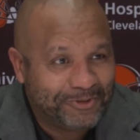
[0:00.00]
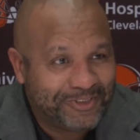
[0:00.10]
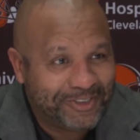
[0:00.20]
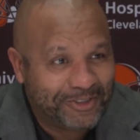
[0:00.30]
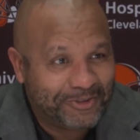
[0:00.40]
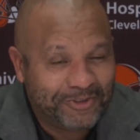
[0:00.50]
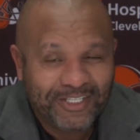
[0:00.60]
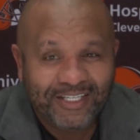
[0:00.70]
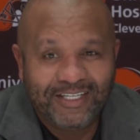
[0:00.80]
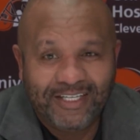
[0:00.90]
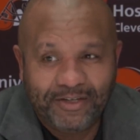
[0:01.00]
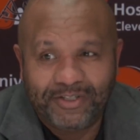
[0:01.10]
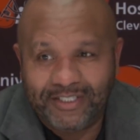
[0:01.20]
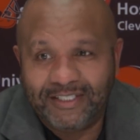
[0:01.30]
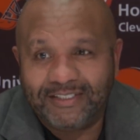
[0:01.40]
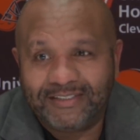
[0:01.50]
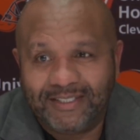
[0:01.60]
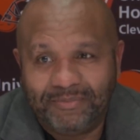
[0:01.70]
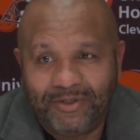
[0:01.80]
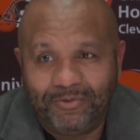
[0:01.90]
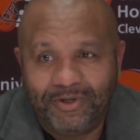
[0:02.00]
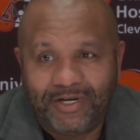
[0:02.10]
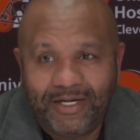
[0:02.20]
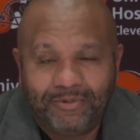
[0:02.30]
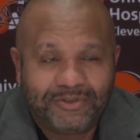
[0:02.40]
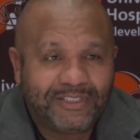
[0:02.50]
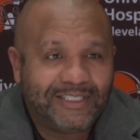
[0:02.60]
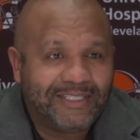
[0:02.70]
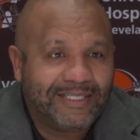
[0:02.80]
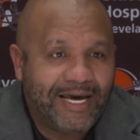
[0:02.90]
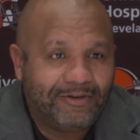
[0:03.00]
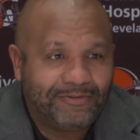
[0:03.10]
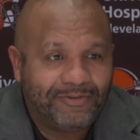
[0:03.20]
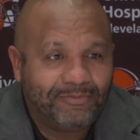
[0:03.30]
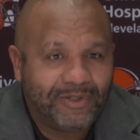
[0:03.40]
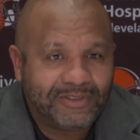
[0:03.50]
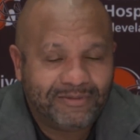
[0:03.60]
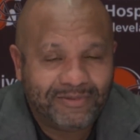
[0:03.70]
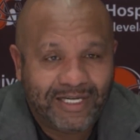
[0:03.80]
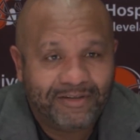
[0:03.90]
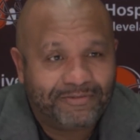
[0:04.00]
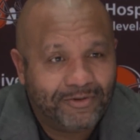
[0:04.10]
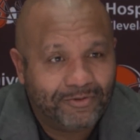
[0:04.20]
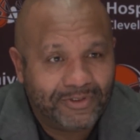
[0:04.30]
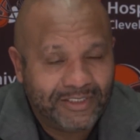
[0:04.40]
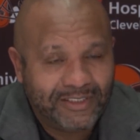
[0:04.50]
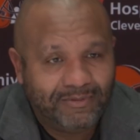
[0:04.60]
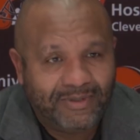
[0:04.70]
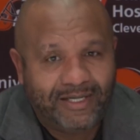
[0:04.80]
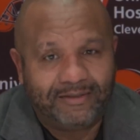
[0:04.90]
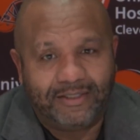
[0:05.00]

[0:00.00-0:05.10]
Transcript: So here it is. I mean, we are able to get a guy on the football team that I feel really good about,